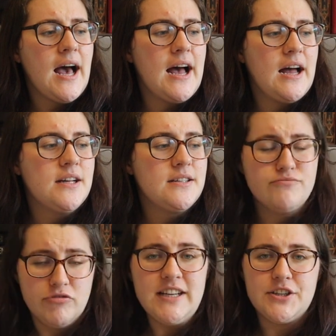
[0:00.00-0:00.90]

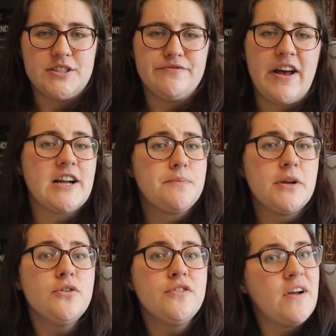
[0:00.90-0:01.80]
Really good, in fact.
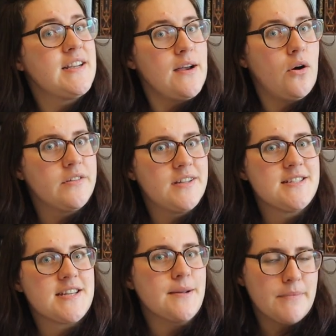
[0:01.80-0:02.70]
But you'll find out on Thursday